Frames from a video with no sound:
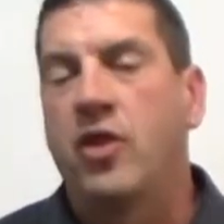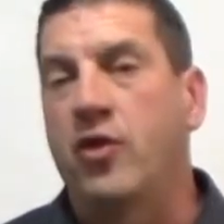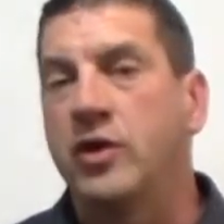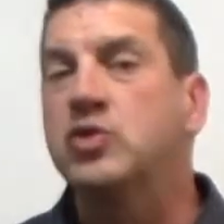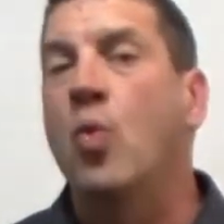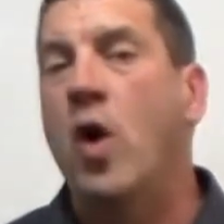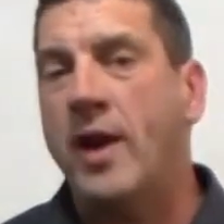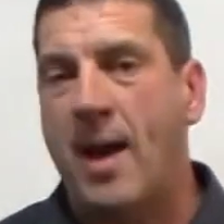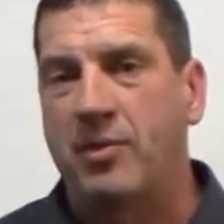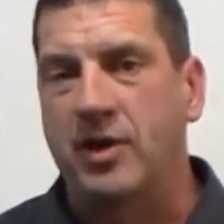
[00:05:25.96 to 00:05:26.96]
There is
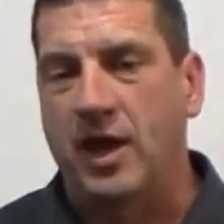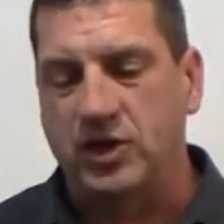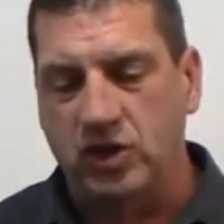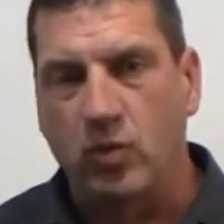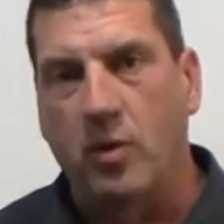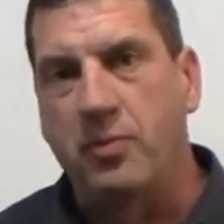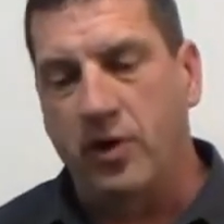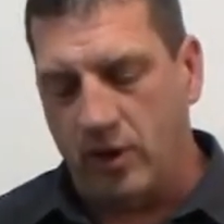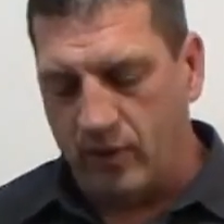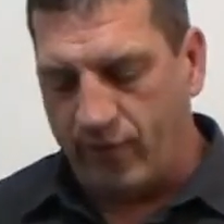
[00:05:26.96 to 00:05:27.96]
one application where
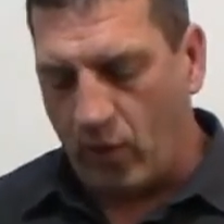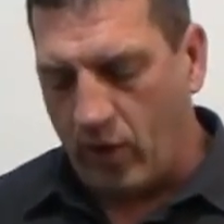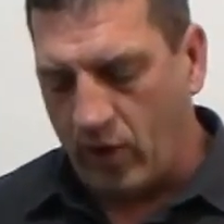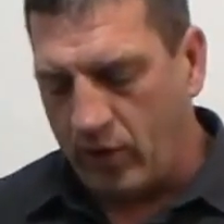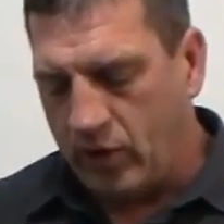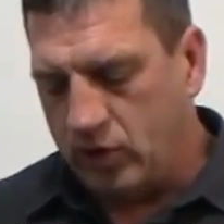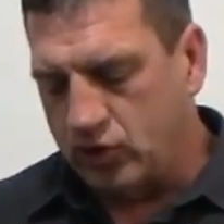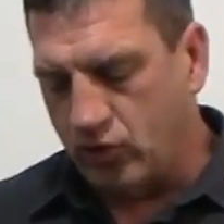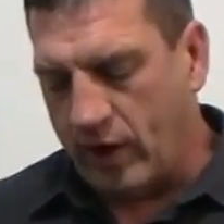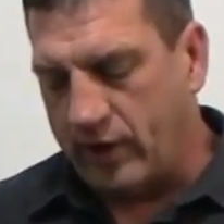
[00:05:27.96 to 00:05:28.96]
putting the foil
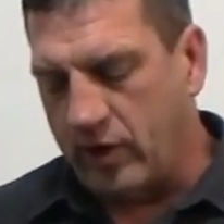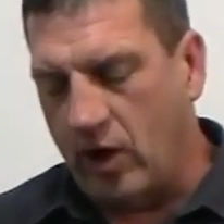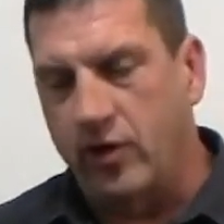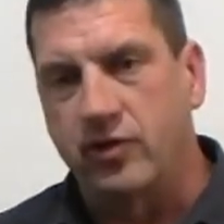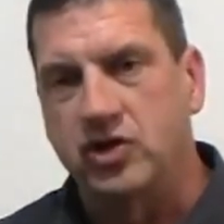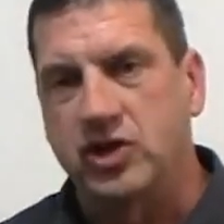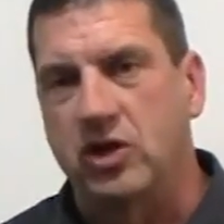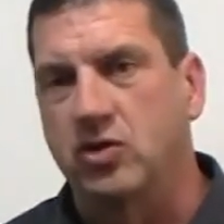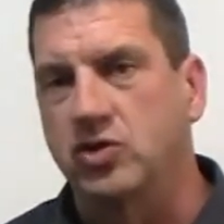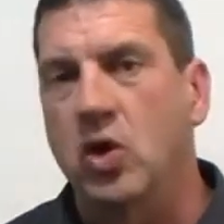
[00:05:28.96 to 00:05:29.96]
directly under the
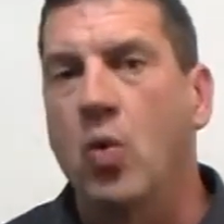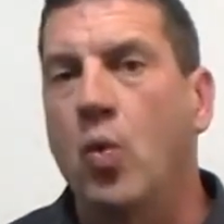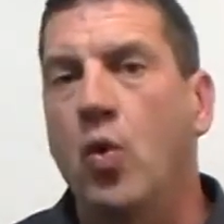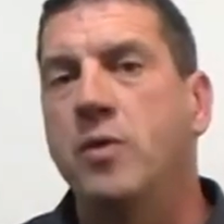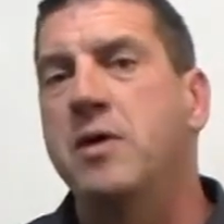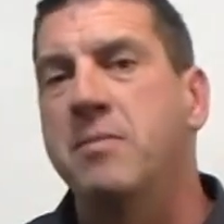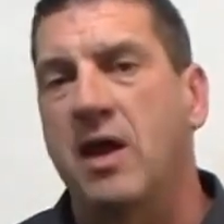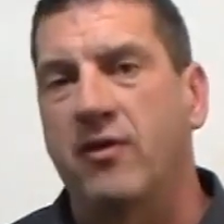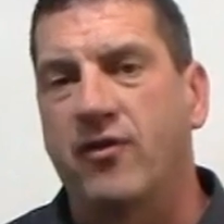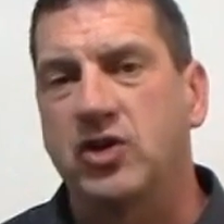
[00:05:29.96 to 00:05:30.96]
shingles would be
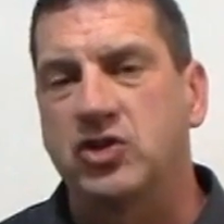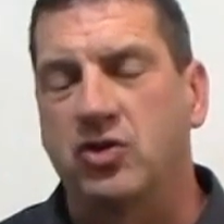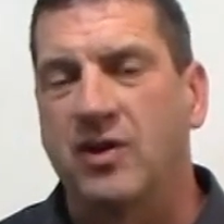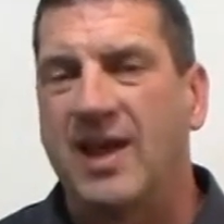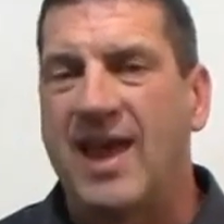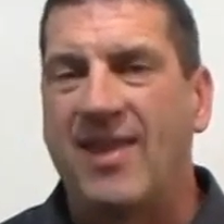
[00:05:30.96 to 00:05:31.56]
beneficial,